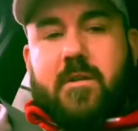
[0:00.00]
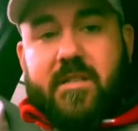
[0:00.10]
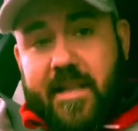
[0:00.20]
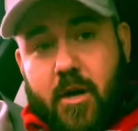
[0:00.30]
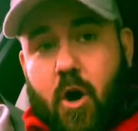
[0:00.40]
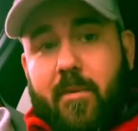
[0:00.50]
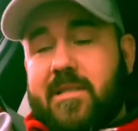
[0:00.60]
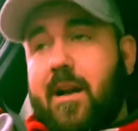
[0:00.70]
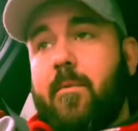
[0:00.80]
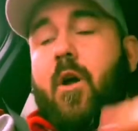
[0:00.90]
Stick your
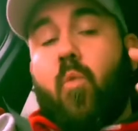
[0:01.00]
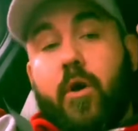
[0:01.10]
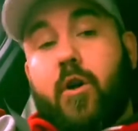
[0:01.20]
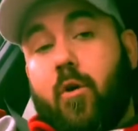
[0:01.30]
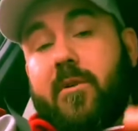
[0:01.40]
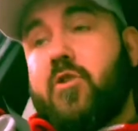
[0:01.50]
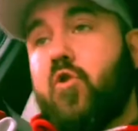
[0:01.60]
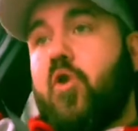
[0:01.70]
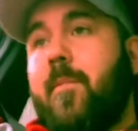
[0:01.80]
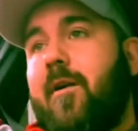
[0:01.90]
comments down below what you'd like me to
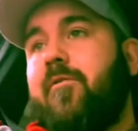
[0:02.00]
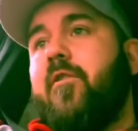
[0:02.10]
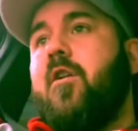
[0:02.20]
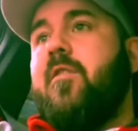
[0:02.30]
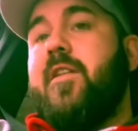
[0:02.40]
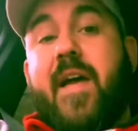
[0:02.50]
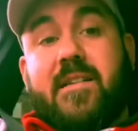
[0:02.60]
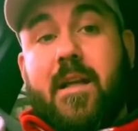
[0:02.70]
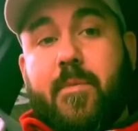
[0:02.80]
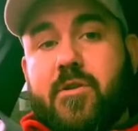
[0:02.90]
talk about for the
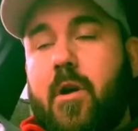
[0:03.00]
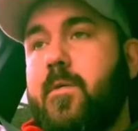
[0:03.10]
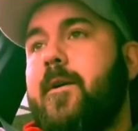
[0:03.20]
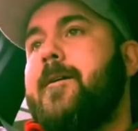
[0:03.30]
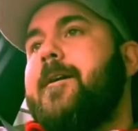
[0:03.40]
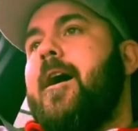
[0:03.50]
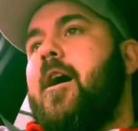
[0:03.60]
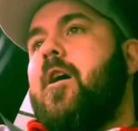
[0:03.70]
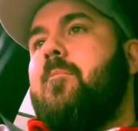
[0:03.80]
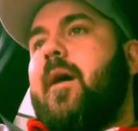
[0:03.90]
next episode,
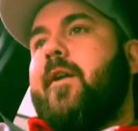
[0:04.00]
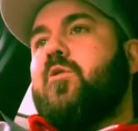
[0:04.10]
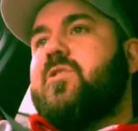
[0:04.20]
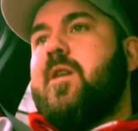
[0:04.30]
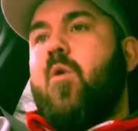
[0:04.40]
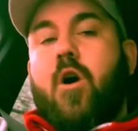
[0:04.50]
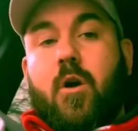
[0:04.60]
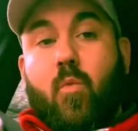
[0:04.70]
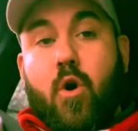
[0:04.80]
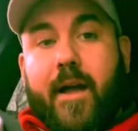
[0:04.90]
and I'll see what
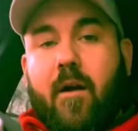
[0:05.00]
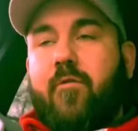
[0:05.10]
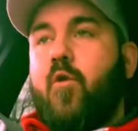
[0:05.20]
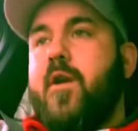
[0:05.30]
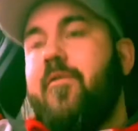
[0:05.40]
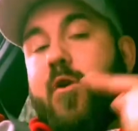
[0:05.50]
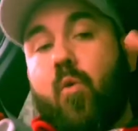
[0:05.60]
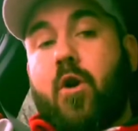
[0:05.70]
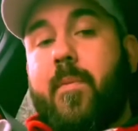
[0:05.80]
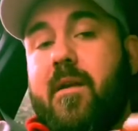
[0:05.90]
I can work out for you. If you
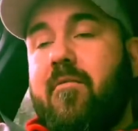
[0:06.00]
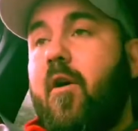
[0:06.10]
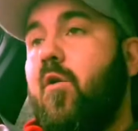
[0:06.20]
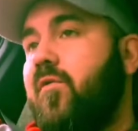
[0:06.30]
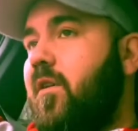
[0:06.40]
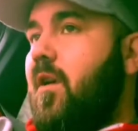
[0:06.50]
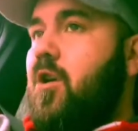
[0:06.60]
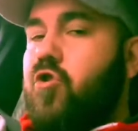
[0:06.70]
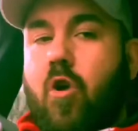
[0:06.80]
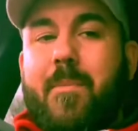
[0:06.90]
want to be
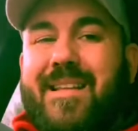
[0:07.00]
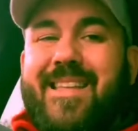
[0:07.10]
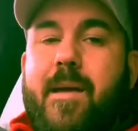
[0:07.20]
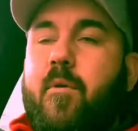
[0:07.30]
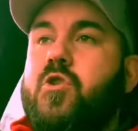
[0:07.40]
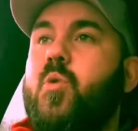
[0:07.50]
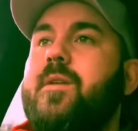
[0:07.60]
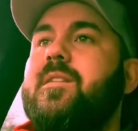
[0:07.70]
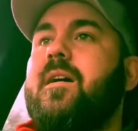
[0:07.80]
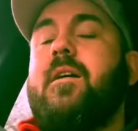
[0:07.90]
involved, drop me a DM on
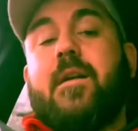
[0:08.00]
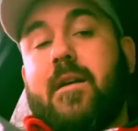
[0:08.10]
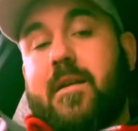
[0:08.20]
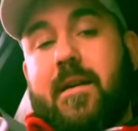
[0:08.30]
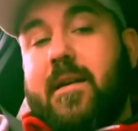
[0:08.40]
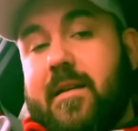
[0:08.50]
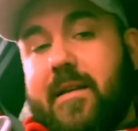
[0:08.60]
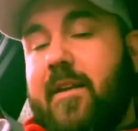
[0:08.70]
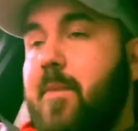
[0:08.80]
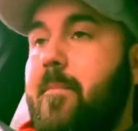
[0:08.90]
Twitter.
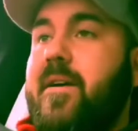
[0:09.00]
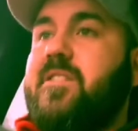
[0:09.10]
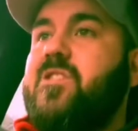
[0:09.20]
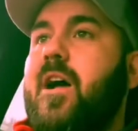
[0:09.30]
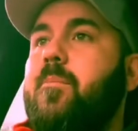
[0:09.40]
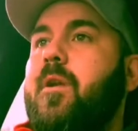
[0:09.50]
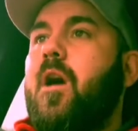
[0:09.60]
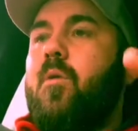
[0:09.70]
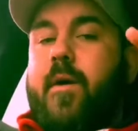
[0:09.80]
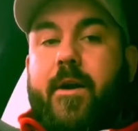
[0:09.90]
Give me a message down
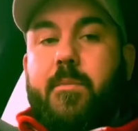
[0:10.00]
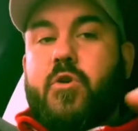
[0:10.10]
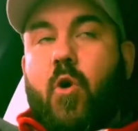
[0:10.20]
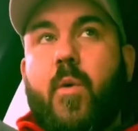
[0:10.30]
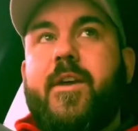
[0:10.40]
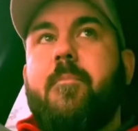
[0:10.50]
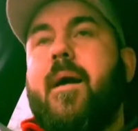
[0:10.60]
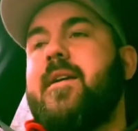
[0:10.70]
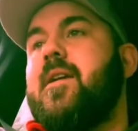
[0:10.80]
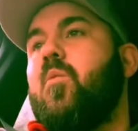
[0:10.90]
below and I'm sure we can
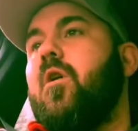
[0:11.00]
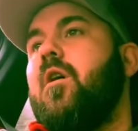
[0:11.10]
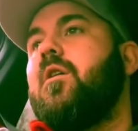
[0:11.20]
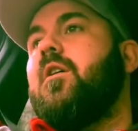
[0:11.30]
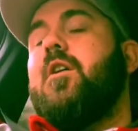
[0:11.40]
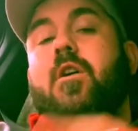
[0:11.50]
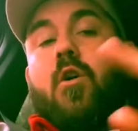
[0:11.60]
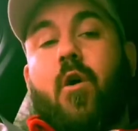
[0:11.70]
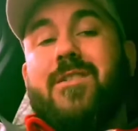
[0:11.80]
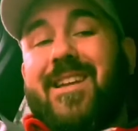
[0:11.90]
make it work.
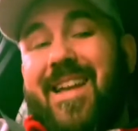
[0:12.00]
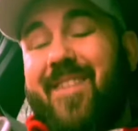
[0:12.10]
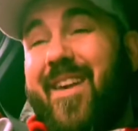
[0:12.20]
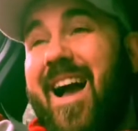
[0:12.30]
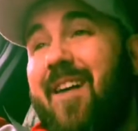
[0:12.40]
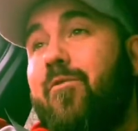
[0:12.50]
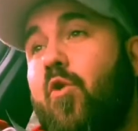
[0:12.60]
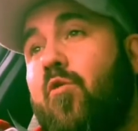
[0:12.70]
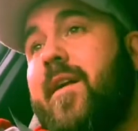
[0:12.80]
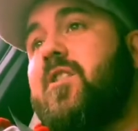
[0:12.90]
Guys, if you haven't
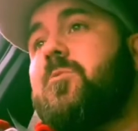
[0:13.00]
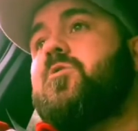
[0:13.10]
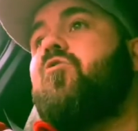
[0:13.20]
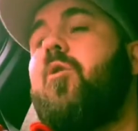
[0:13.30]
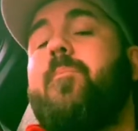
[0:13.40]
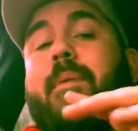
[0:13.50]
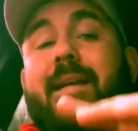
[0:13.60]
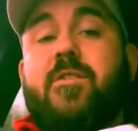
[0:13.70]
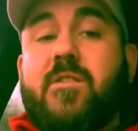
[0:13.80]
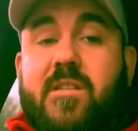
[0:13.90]
already subscribed,
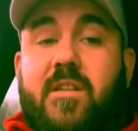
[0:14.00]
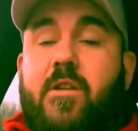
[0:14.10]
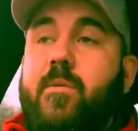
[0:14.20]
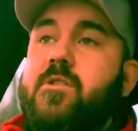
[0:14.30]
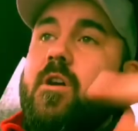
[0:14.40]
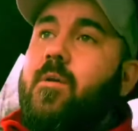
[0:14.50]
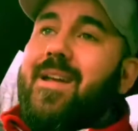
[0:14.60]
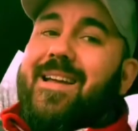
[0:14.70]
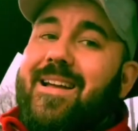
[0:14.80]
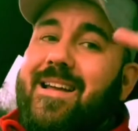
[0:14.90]
please consider doing so.
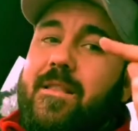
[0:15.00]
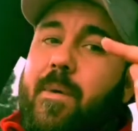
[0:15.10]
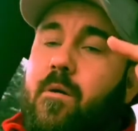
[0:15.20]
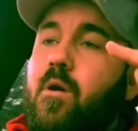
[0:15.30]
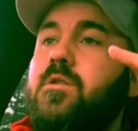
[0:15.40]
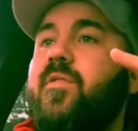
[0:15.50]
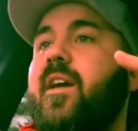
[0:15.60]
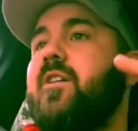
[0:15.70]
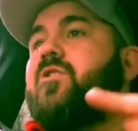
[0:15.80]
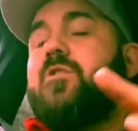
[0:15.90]
Click the bell
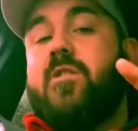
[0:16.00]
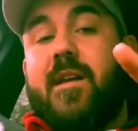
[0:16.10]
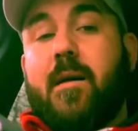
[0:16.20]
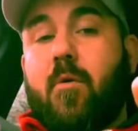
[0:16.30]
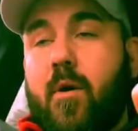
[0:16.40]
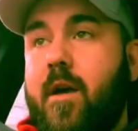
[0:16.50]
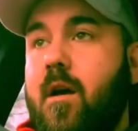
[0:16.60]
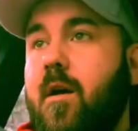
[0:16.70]
notification so you get my